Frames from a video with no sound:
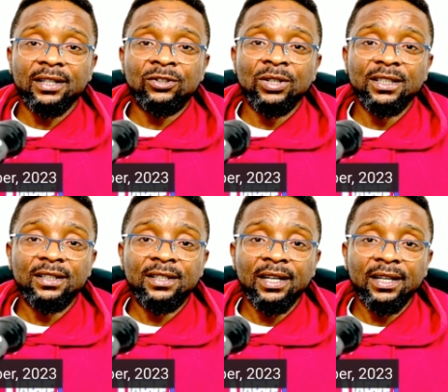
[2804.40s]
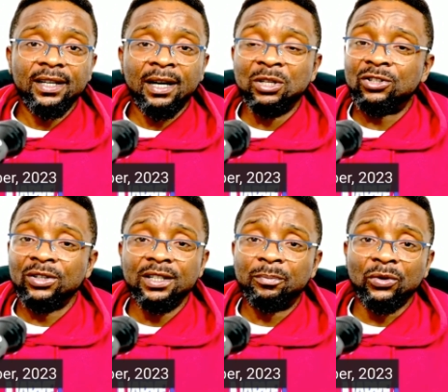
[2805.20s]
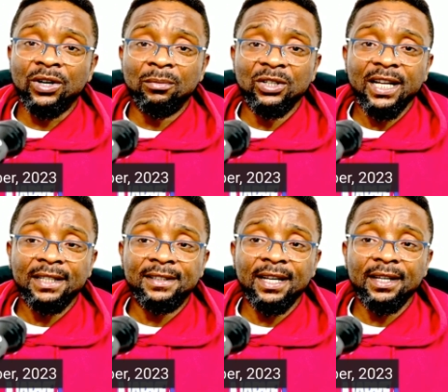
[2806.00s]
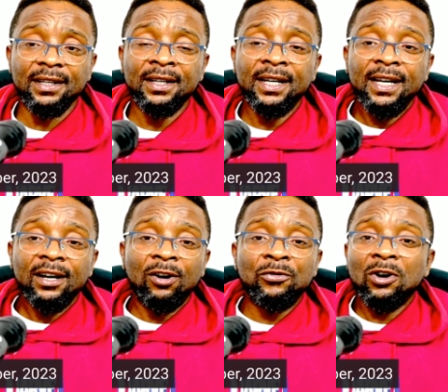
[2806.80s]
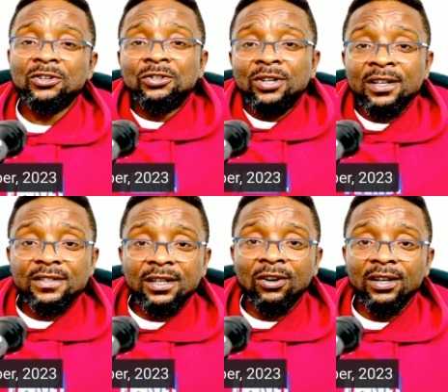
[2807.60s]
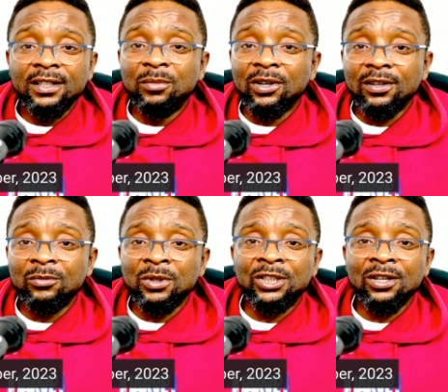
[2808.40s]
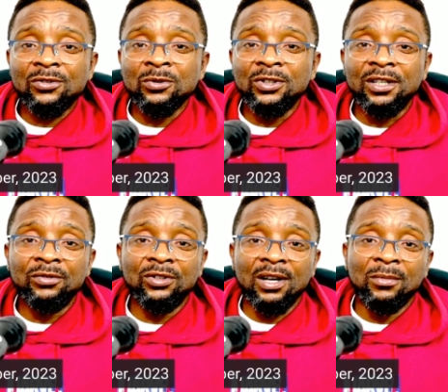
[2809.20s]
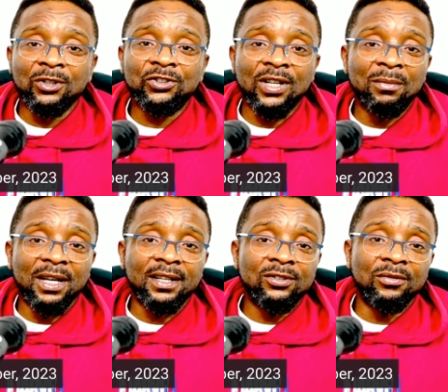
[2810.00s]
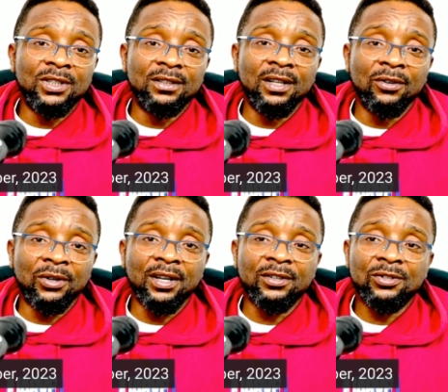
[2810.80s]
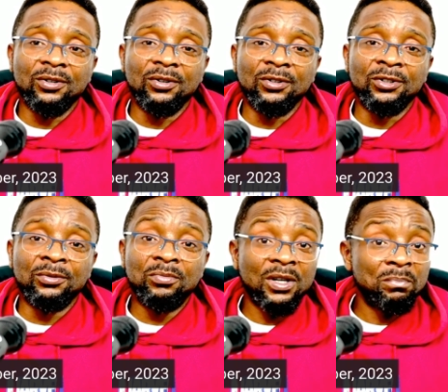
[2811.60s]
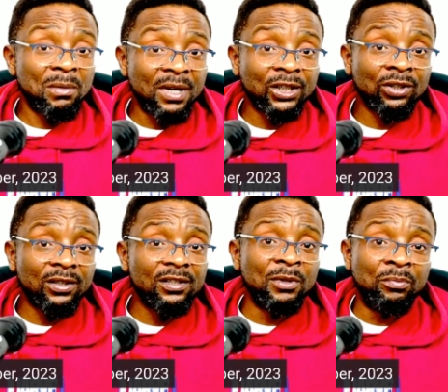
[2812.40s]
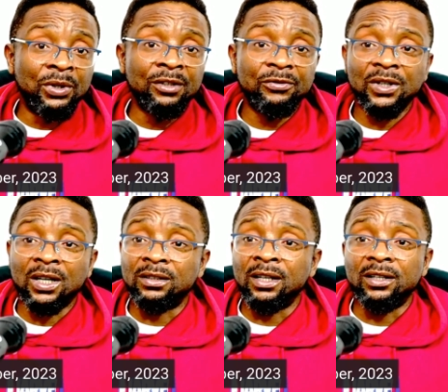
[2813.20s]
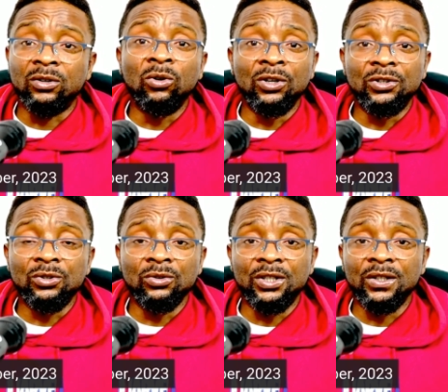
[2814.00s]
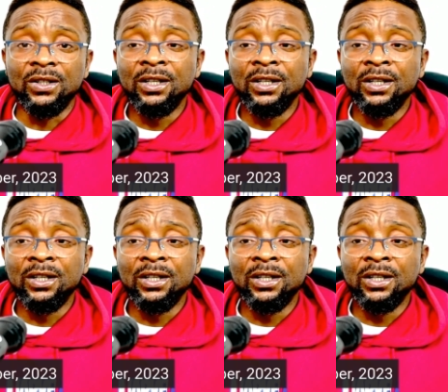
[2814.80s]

the program on that day, of course, you can still call in, but we just won't give you that much time like that of today, okay? So you may mention it, be brief, and then go on to this